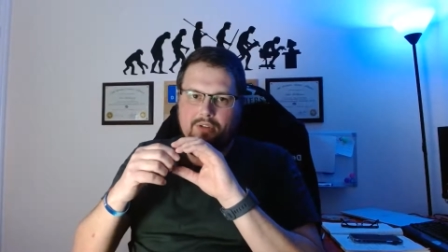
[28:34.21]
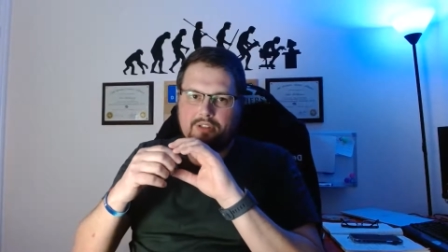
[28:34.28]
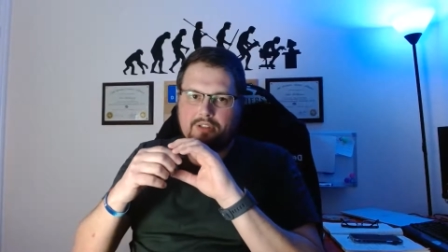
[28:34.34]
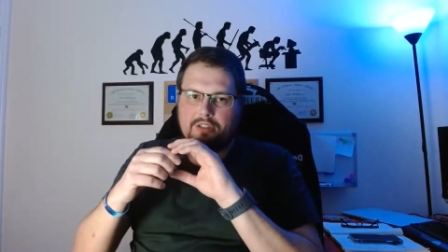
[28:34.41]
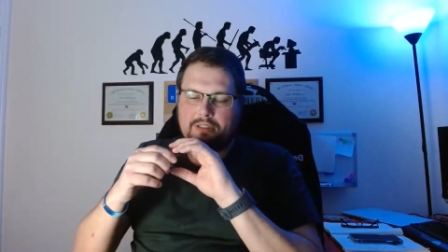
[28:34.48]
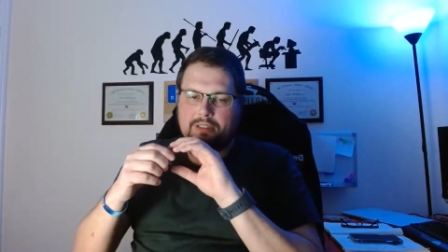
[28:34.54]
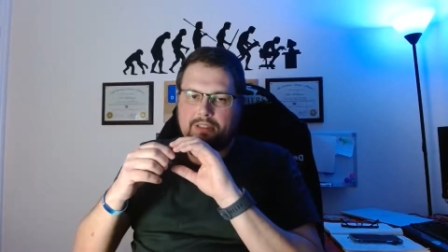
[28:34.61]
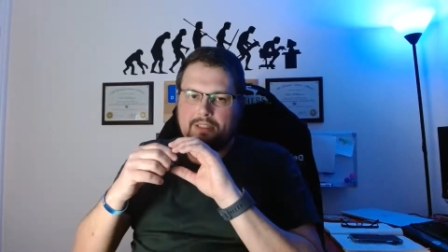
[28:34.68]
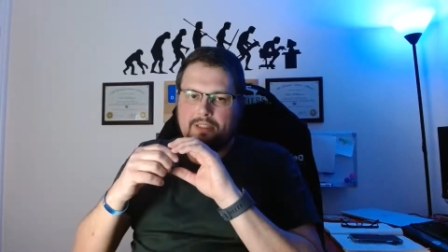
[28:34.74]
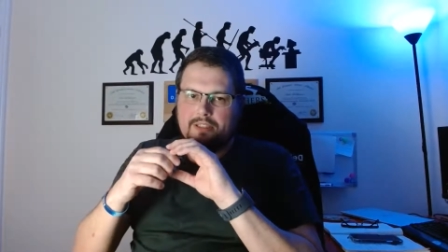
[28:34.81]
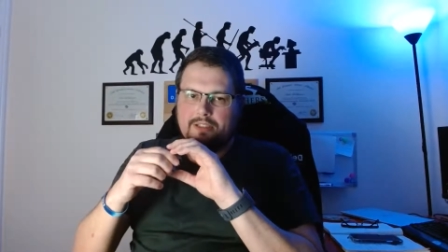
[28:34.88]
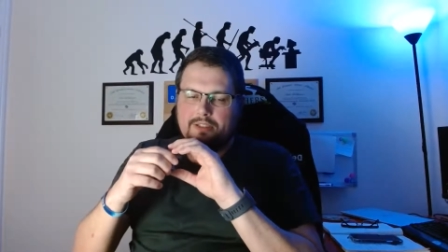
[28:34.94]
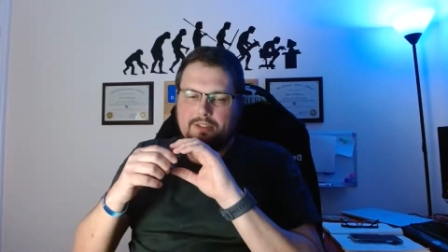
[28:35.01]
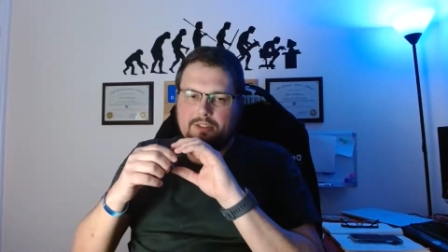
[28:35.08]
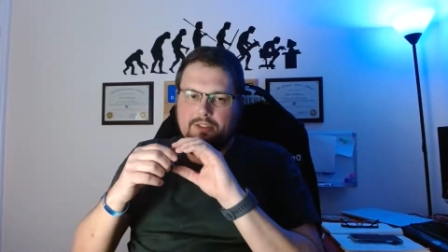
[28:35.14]
And
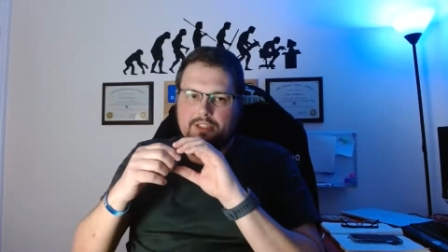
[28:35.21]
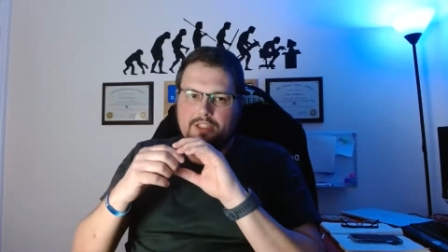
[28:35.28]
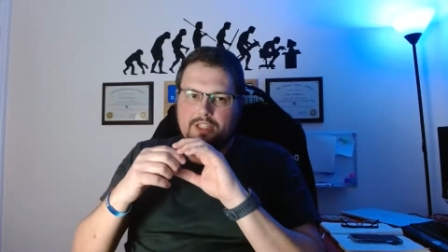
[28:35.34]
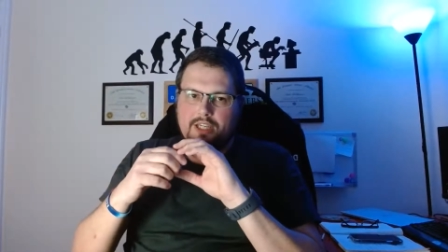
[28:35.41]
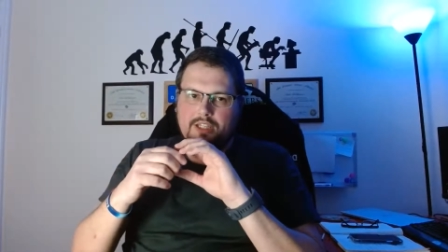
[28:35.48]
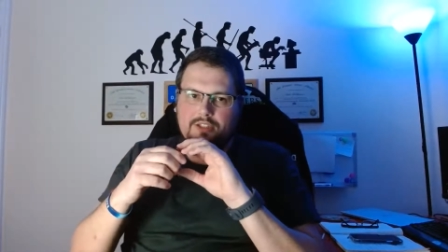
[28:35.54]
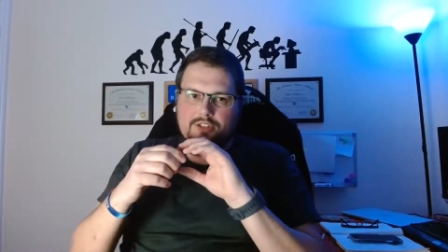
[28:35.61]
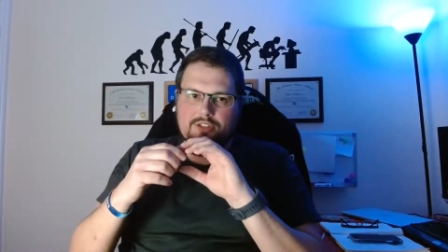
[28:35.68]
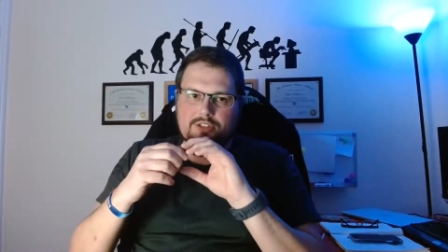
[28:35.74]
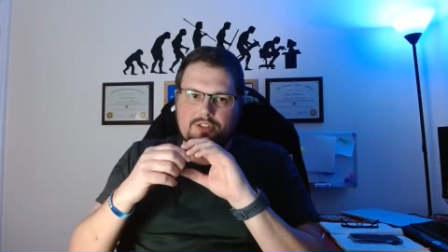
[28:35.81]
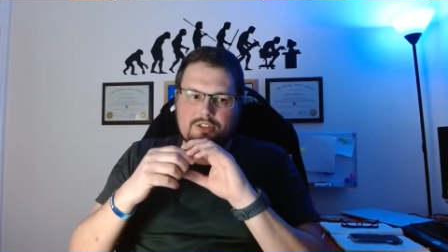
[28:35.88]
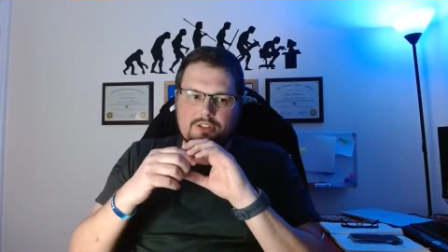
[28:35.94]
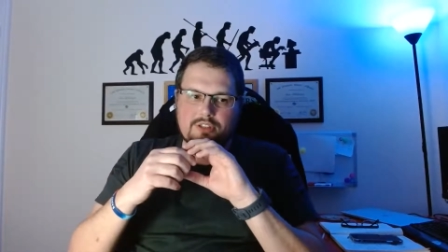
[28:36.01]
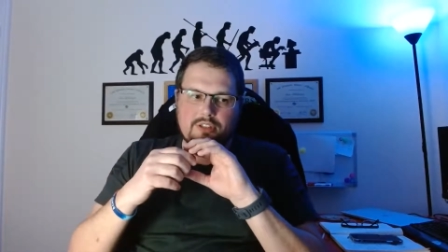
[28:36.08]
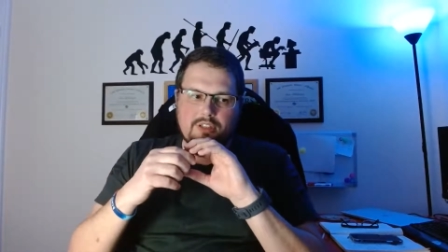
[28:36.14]

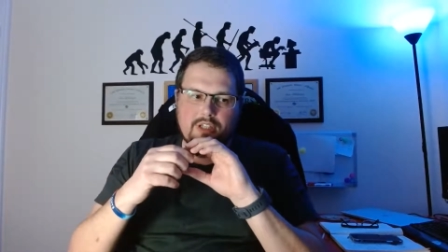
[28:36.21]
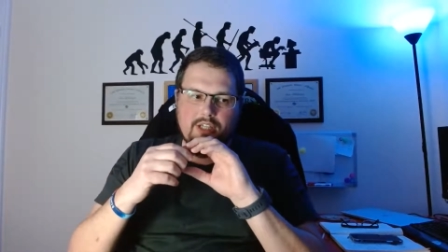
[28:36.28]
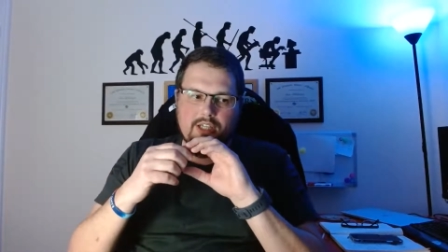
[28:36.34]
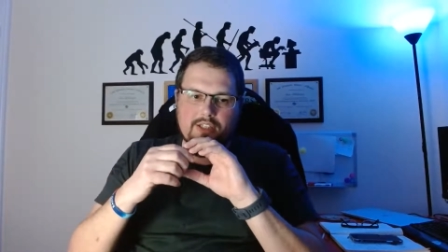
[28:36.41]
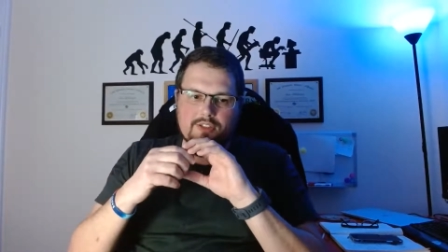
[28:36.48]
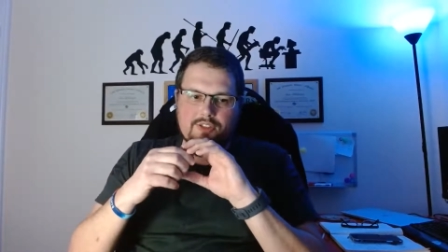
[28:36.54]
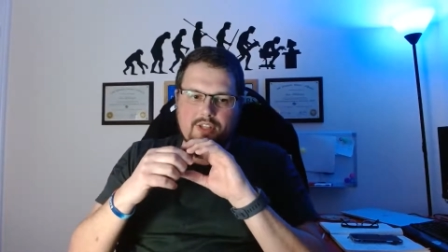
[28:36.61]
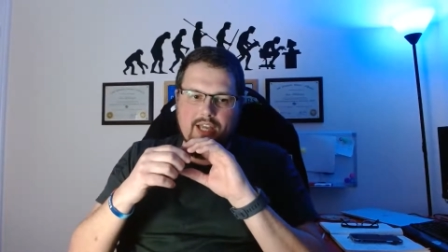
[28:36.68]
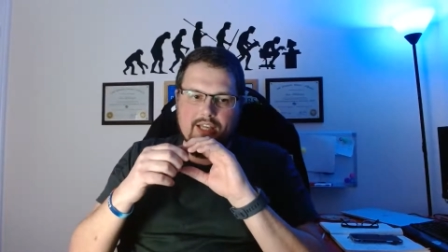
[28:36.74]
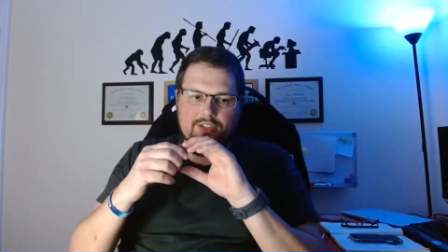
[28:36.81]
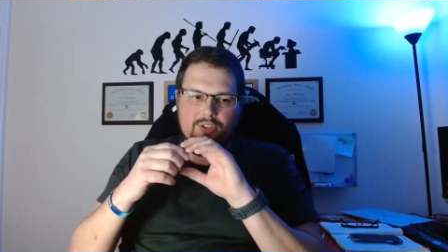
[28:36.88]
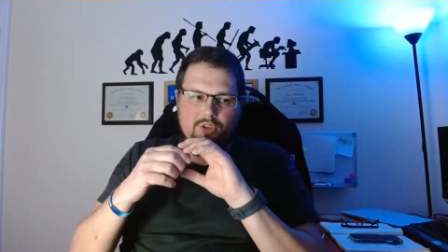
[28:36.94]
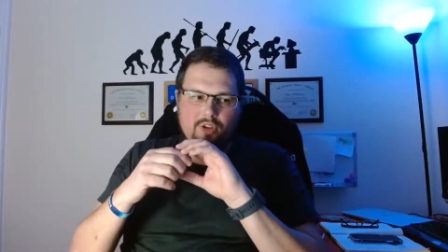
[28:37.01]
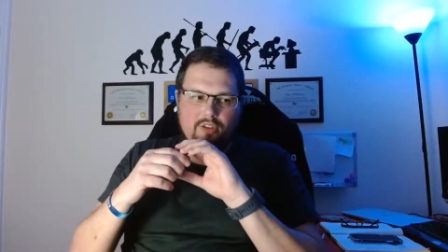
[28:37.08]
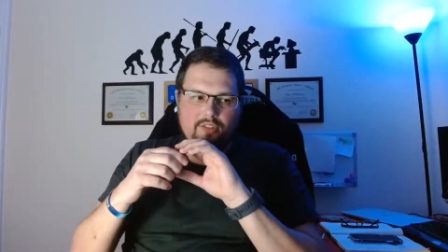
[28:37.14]
it's that
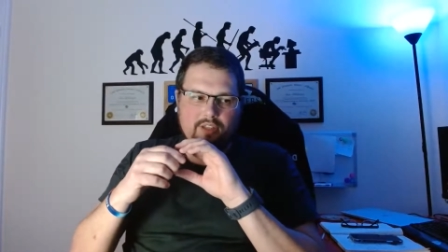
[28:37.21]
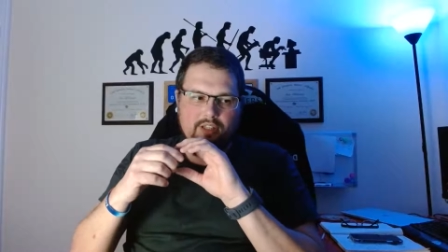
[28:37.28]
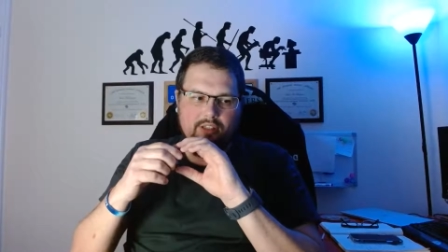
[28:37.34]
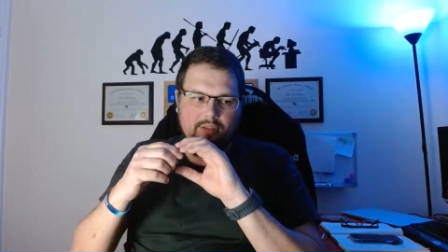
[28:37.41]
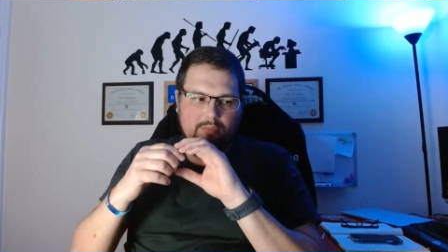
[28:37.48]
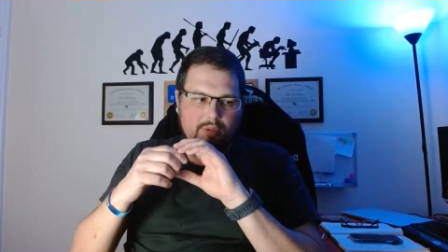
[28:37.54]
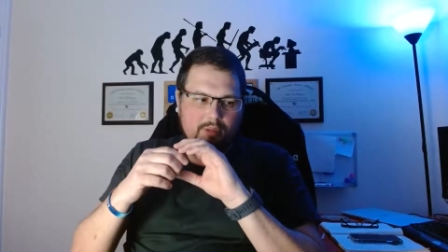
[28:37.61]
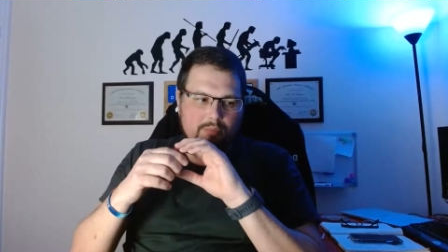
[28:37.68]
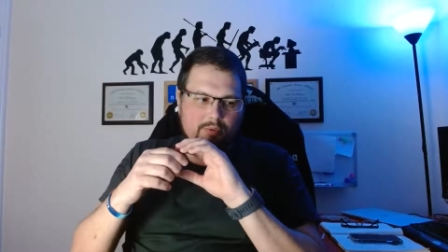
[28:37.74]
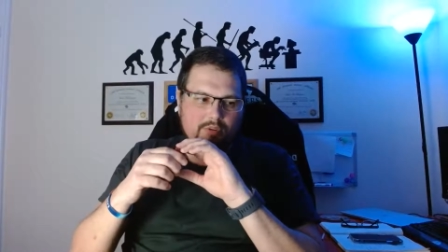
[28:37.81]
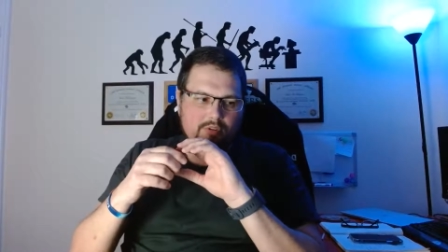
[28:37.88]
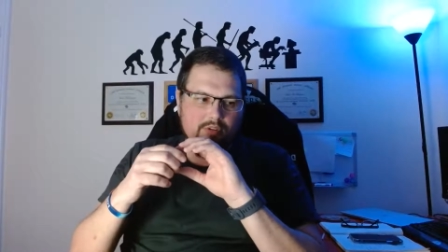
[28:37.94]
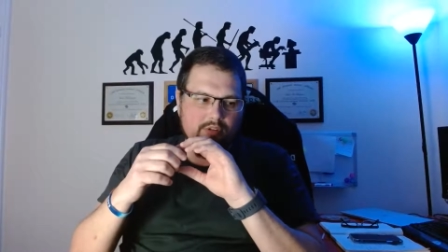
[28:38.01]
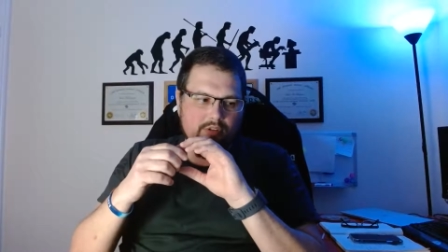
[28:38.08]
sort of thing that people